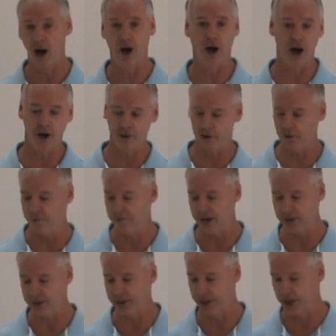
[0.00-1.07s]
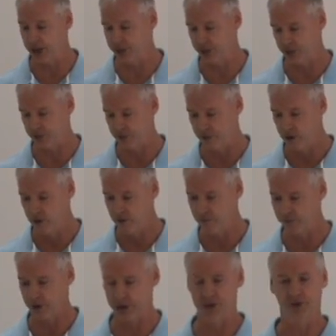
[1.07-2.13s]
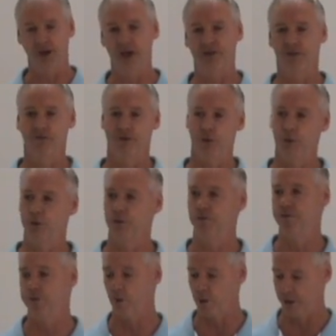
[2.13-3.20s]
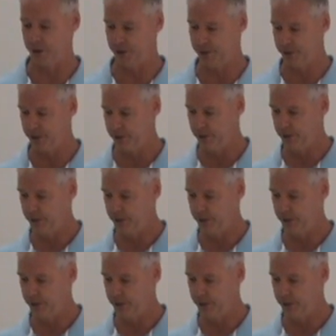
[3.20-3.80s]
are under investigation for excessive use of force.